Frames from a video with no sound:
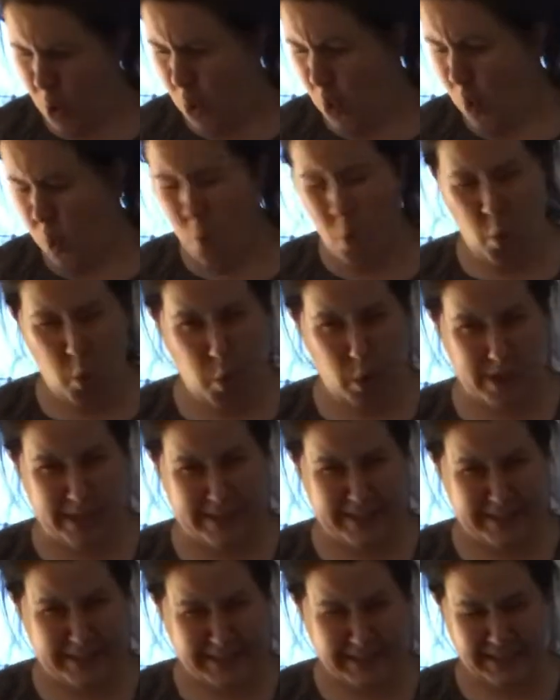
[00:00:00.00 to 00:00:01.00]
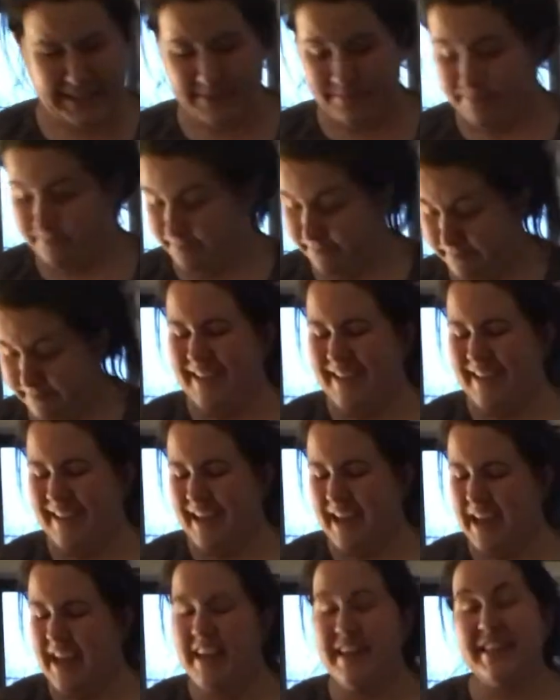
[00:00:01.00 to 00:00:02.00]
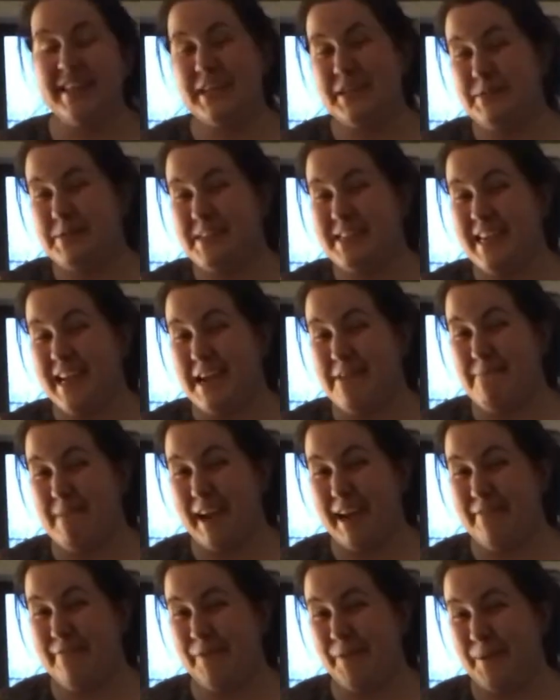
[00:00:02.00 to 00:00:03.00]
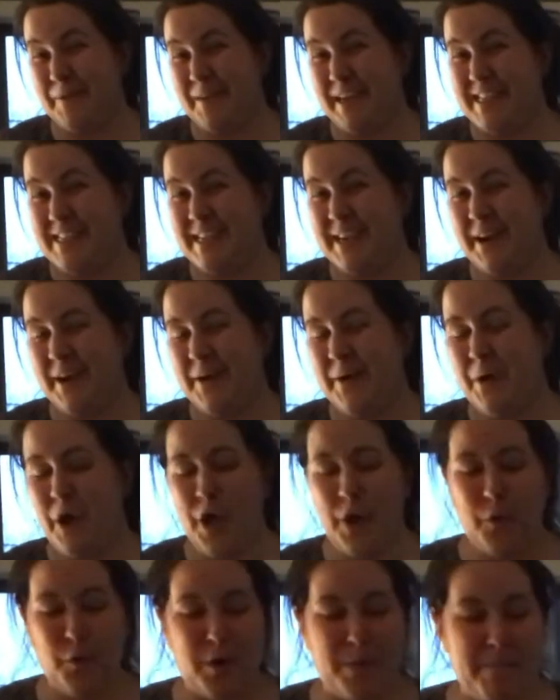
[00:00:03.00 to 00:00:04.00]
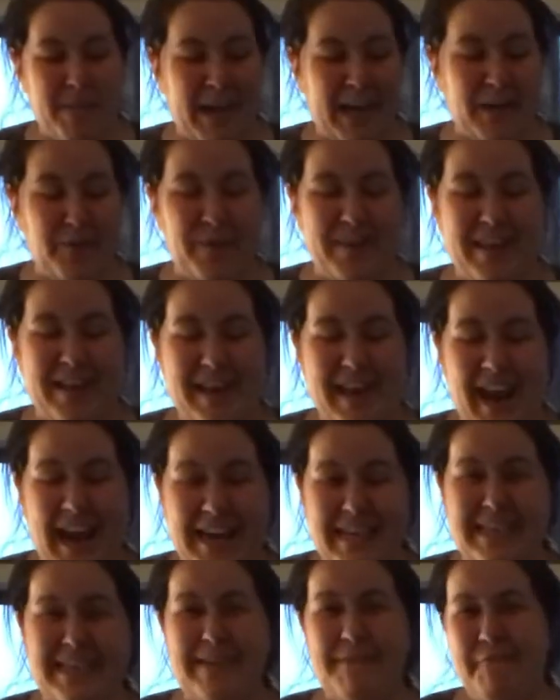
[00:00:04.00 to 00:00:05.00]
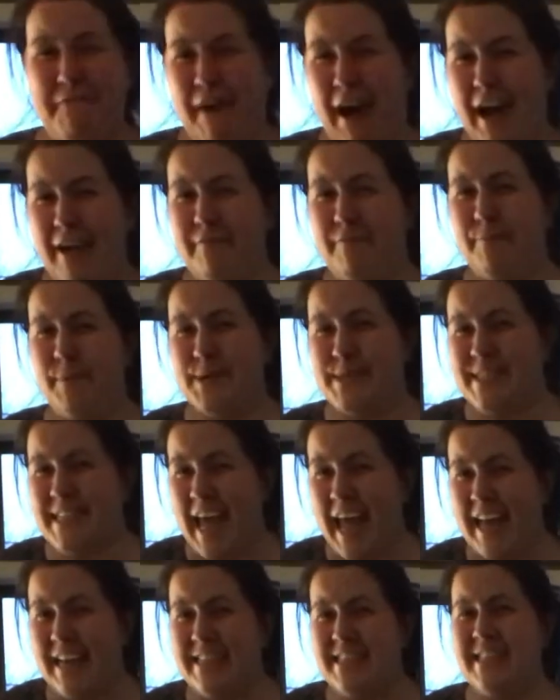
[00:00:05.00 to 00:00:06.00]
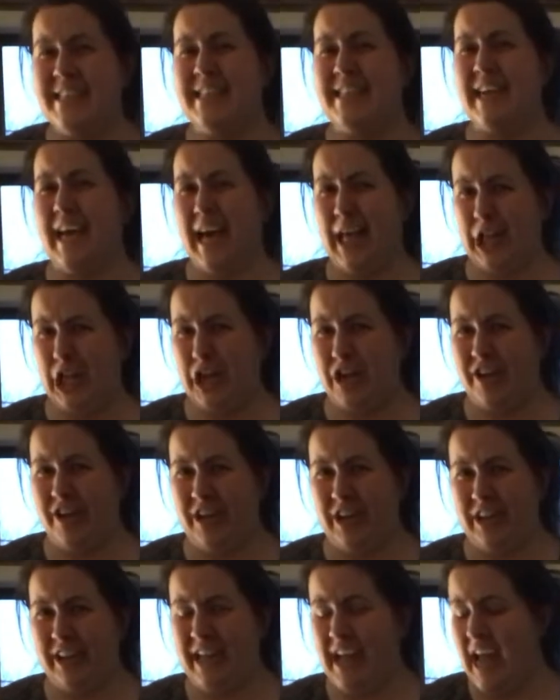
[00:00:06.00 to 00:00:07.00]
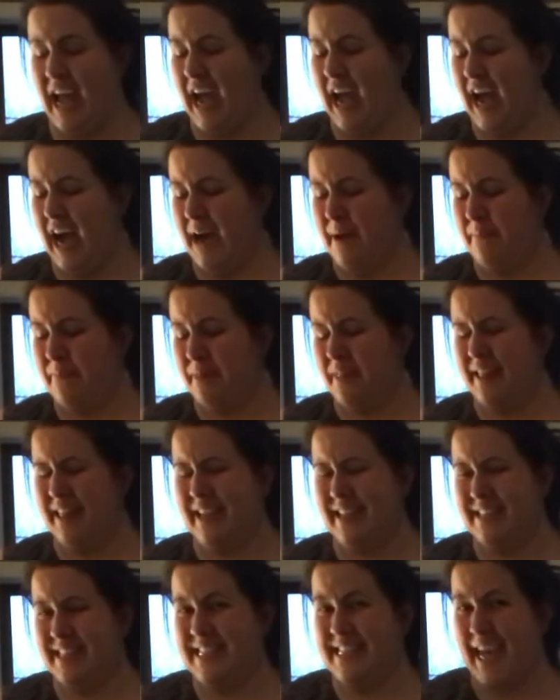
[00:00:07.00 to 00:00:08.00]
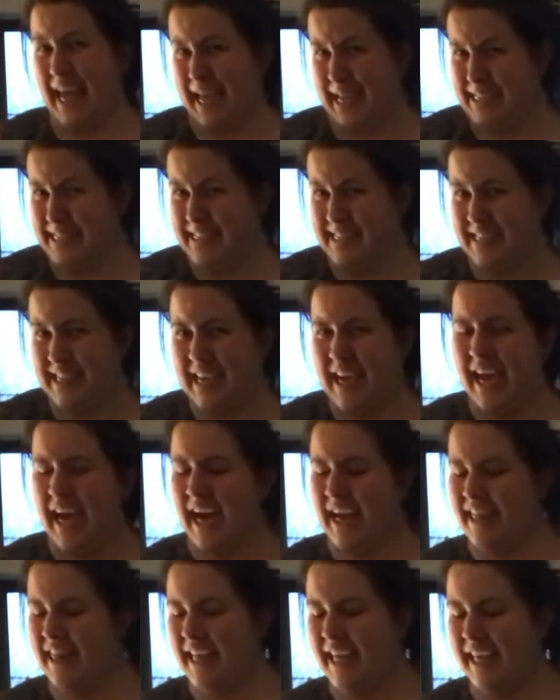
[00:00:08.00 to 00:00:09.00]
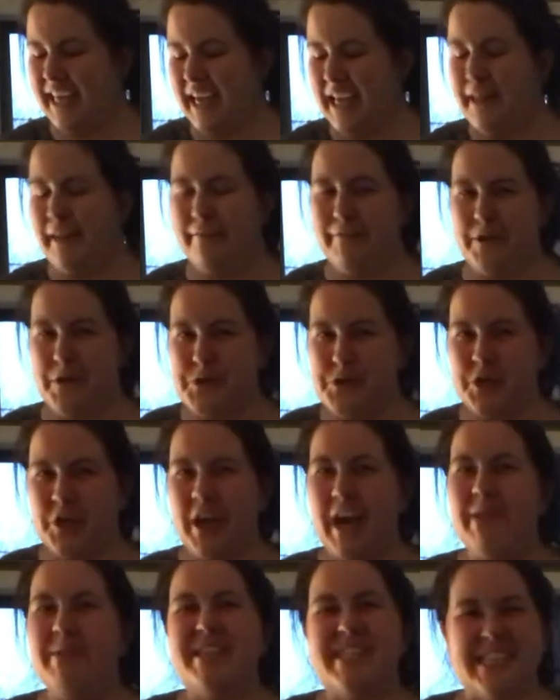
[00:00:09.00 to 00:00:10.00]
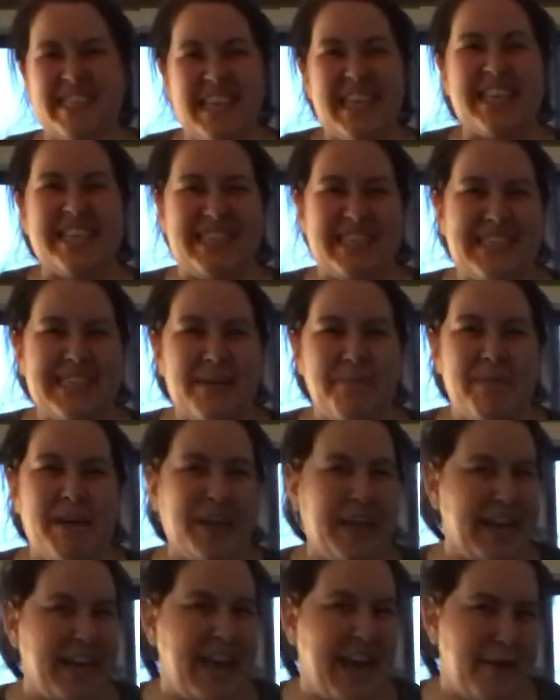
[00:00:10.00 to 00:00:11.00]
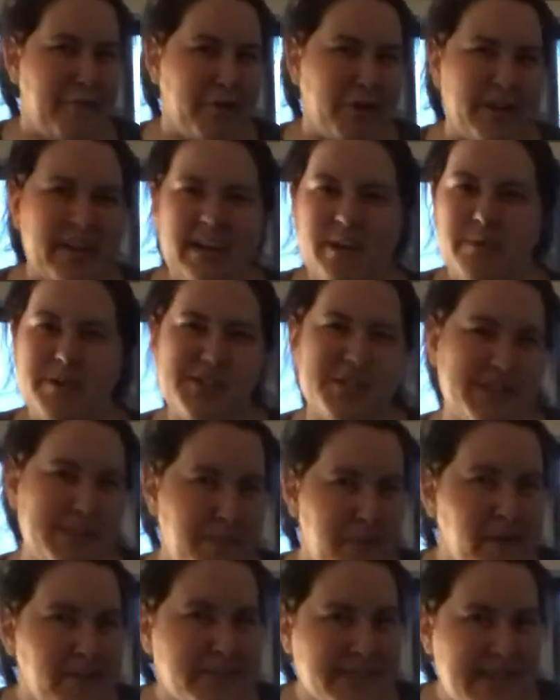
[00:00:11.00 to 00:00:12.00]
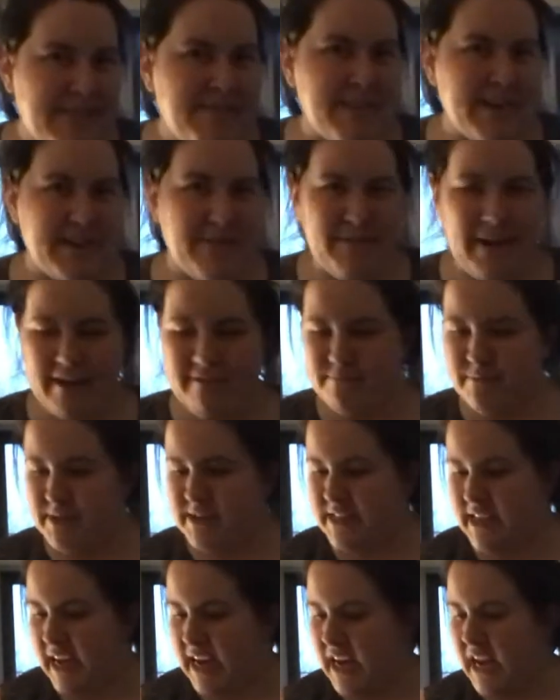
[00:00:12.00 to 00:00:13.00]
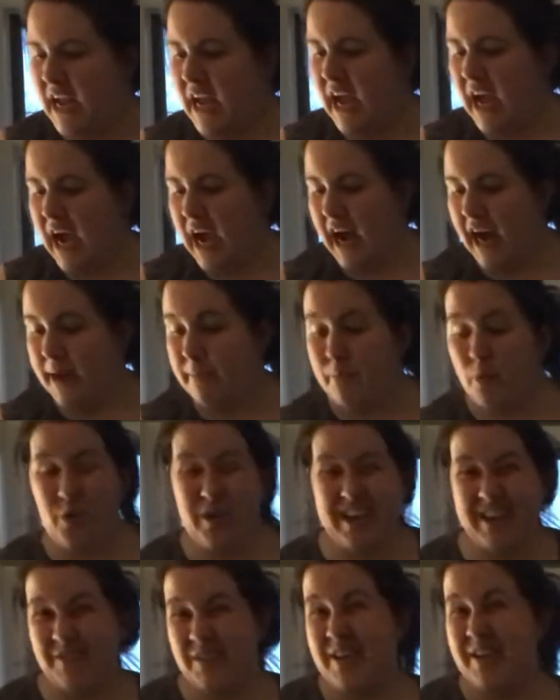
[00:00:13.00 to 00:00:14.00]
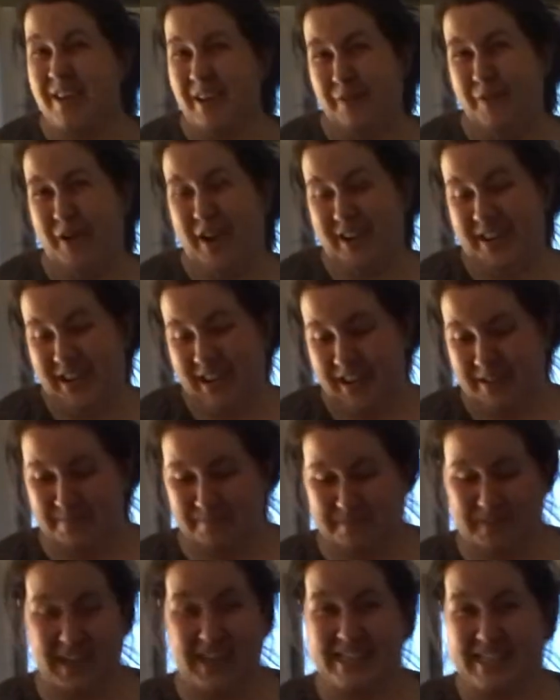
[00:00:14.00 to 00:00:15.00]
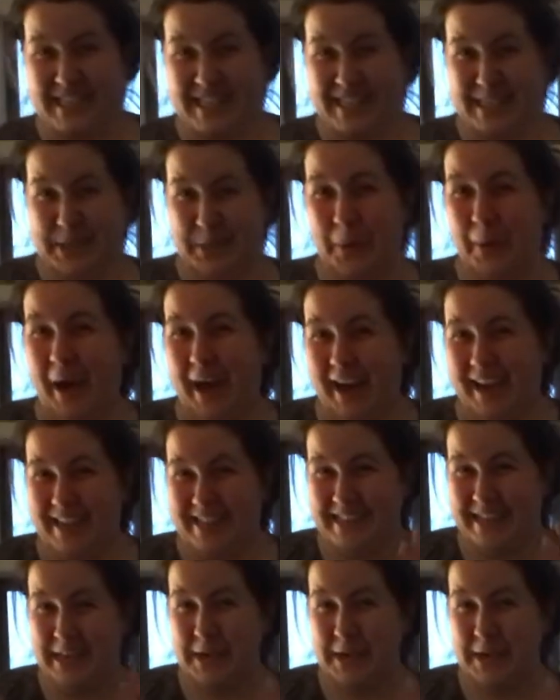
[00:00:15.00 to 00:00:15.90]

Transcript: Whew. These ones that I made 4 weeks ago were made with a 95% alcohol. It's a test. I think in the future I would stick to something like an Everclear, which is about 75%, or even a vodka, because this is quite